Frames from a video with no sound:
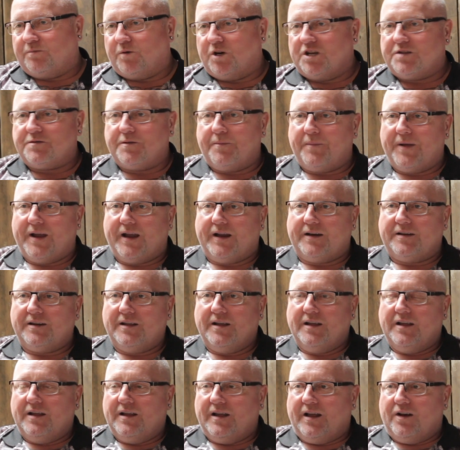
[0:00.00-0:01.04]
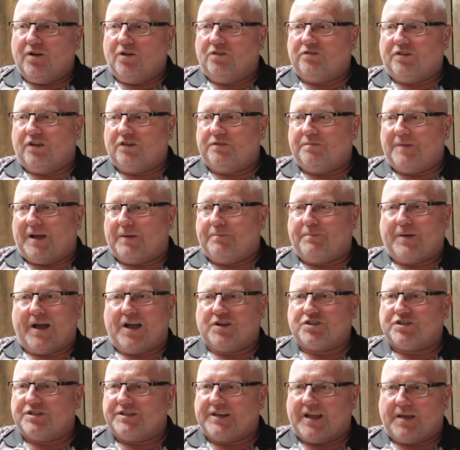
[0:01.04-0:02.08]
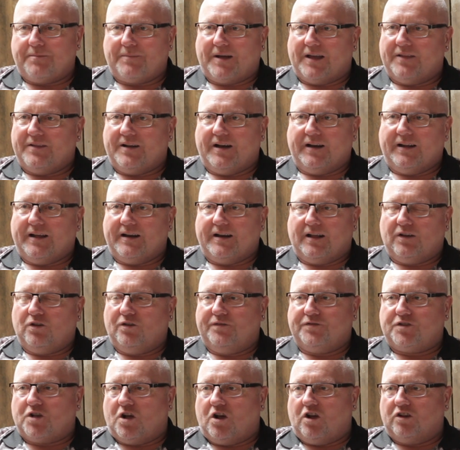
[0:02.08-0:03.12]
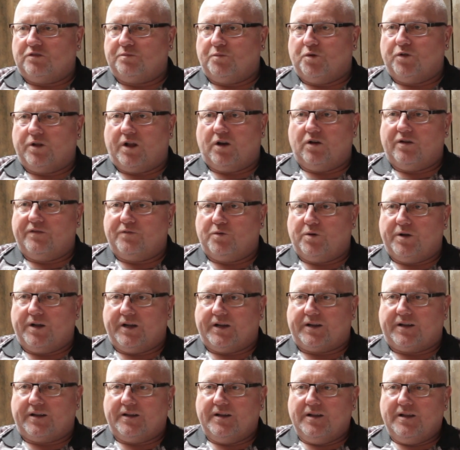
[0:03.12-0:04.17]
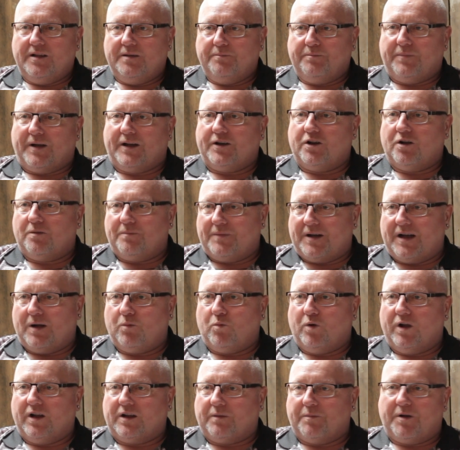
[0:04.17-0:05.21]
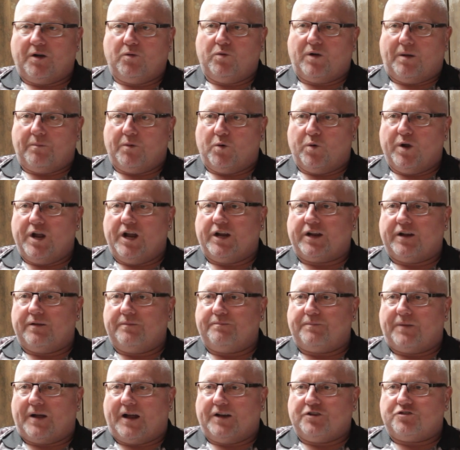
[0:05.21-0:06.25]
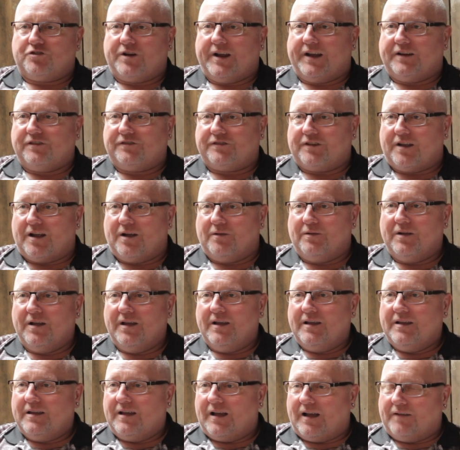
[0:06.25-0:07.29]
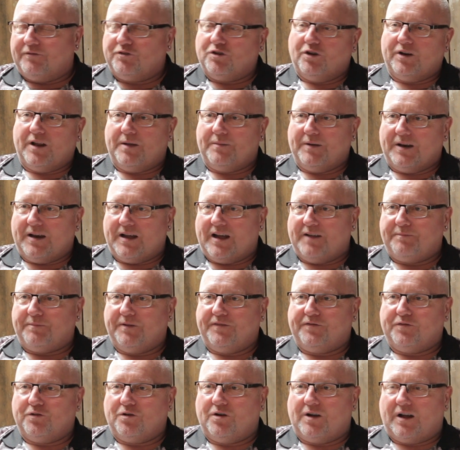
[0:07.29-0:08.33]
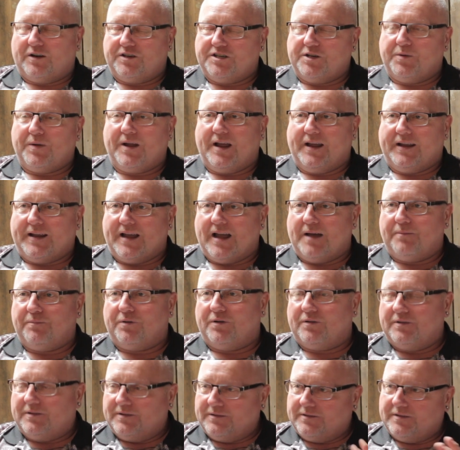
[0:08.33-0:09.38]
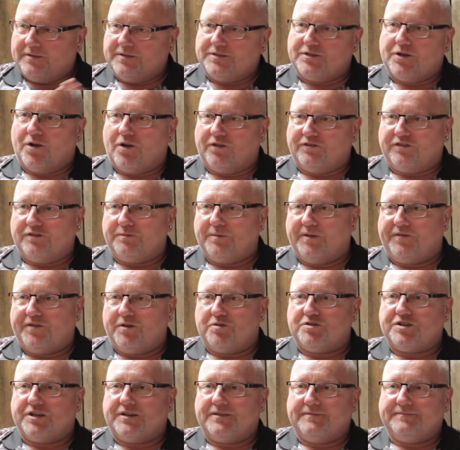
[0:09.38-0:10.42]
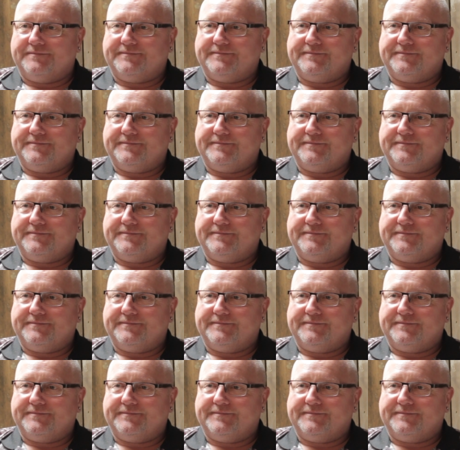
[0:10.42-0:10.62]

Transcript: is money to be made, and also it's my passion to get back there again. I love darts more than I love work, but I don't mind work. I'm a worker by trade, so I've done it in my life before, I'd do it again, but darts is my future.